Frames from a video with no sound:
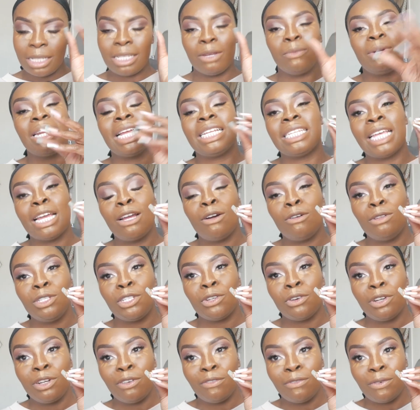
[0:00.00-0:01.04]
So when I say
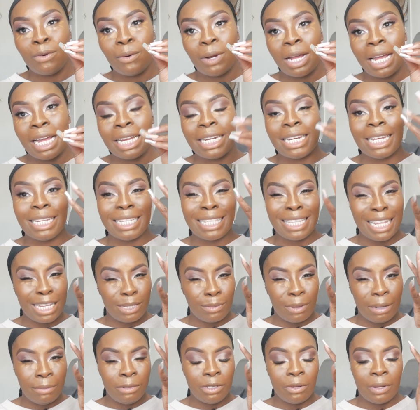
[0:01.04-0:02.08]
contour in the forehead,
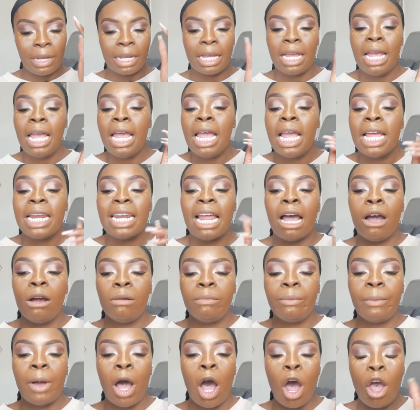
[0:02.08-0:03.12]
that's what I'm doing.
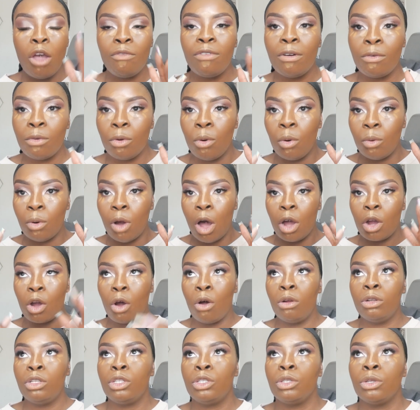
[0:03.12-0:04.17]
Now, overall, a
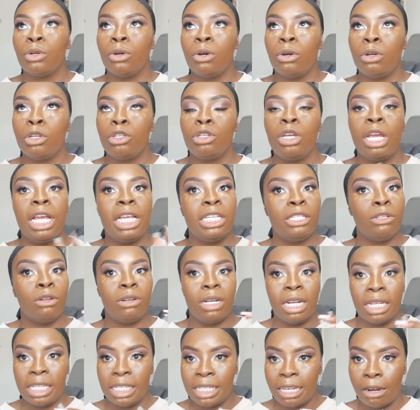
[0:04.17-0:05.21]
contour is not
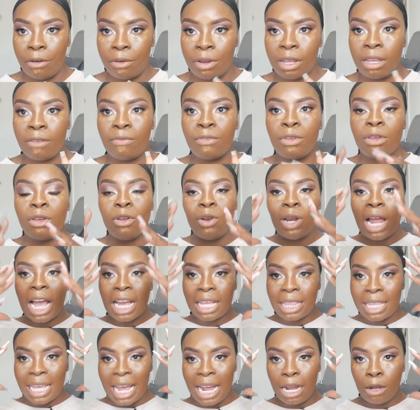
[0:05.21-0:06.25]
necessary. If you
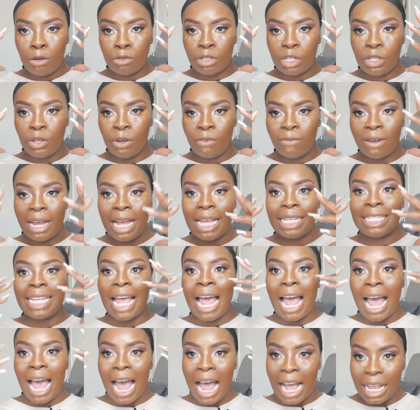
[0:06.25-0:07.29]
like the angles in your face
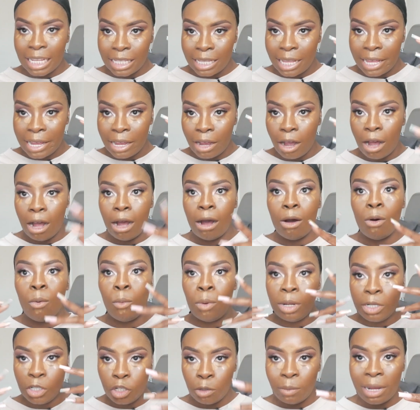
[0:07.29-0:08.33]
as they are,
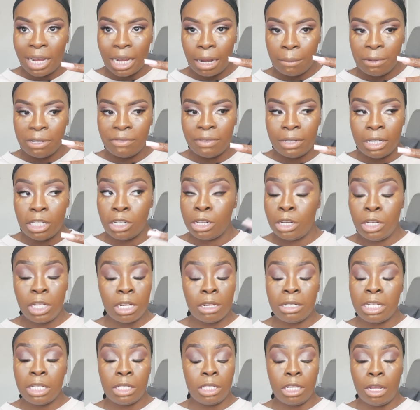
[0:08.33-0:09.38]
once your makeup is finished, and you
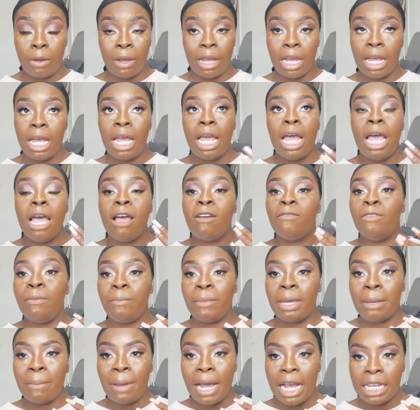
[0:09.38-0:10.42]
don't need to do it. For
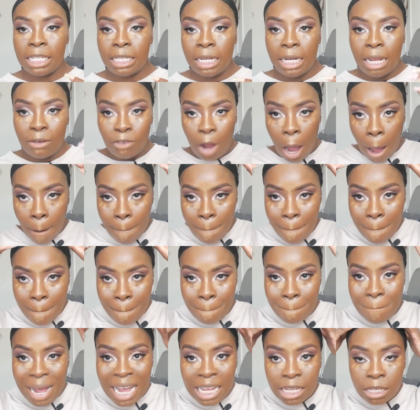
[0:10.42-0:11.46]
me personally, I've got a
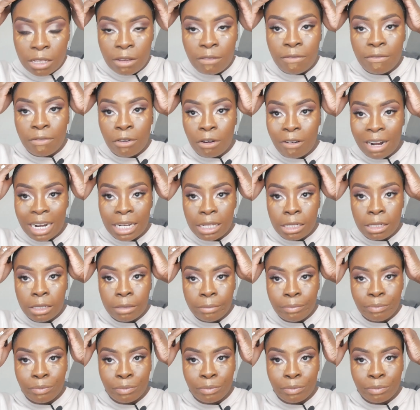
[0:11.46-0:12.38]
massive forehead.